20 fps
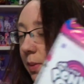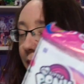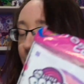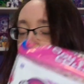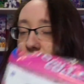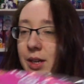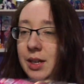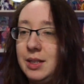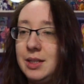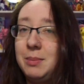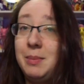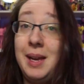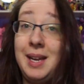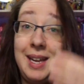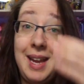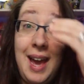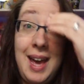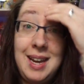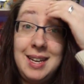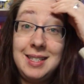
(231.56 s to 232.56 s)
my goodness. My
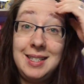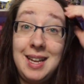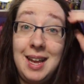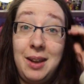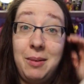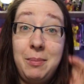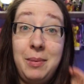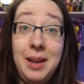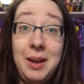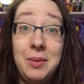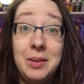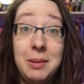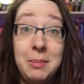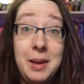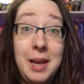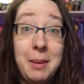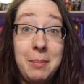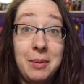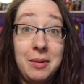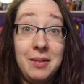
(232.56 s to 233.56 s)
cat is down playing with the
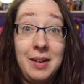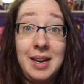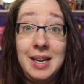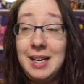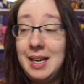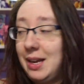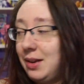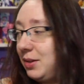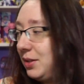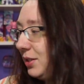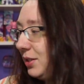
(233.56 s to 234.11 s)
paper right now.